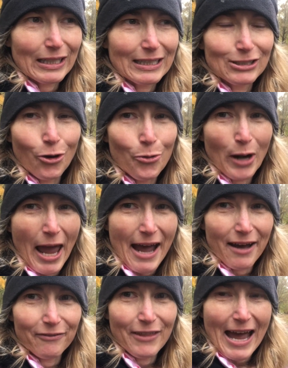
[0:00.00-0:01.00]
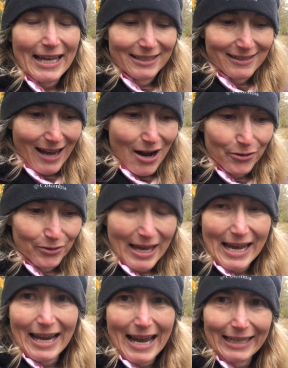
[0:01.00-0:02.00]
don't have that sound,
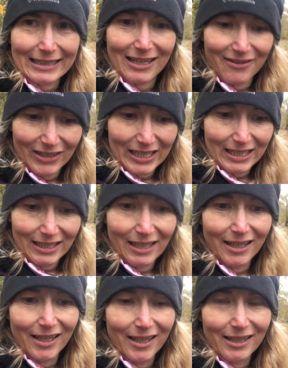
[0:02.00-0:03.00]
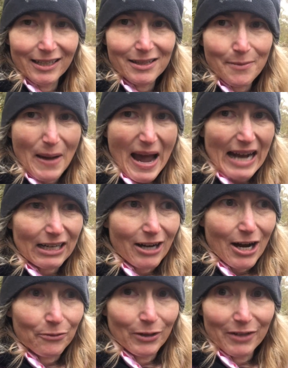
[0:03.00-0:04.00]
that activity in the
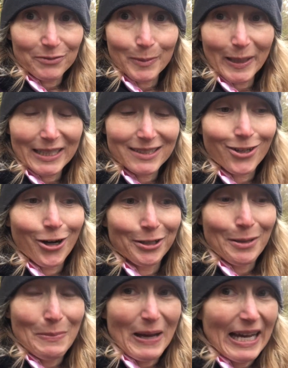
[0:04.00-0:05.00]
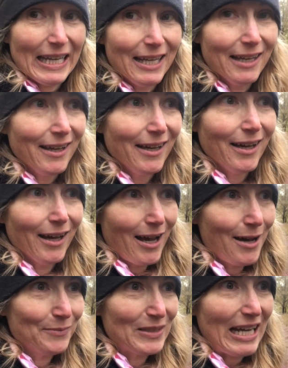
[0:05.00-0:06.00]
background when everybody's gone to bed,
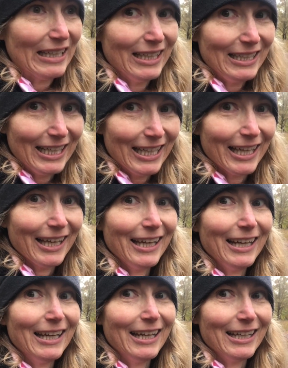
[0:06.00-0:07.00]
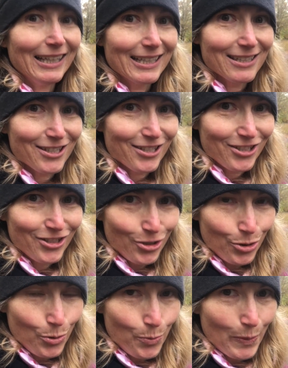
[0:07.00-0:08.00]
I'm telling you, it is
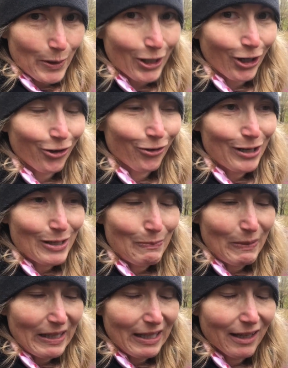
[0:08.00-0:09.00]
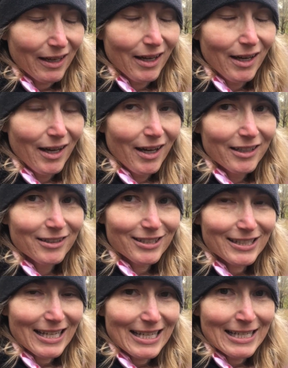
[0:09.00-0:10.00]
super creepy. You're
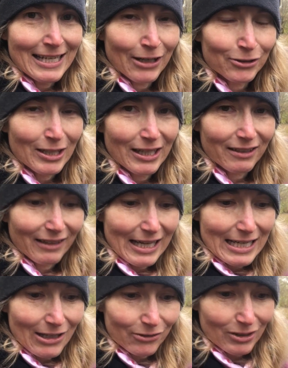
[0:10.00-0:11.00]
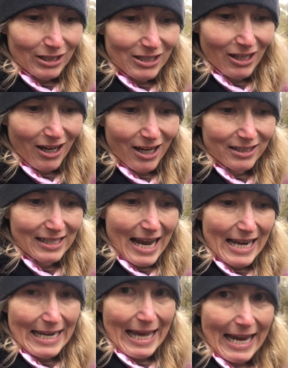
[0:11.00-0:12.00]
sitting out there letting out the dogs
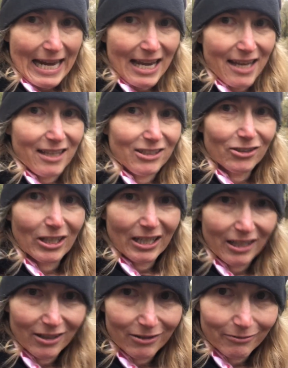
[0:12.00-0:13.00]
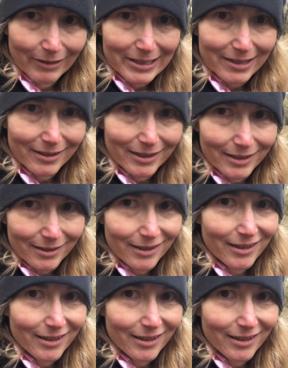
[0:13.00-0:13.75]
at night, and you can hear rustling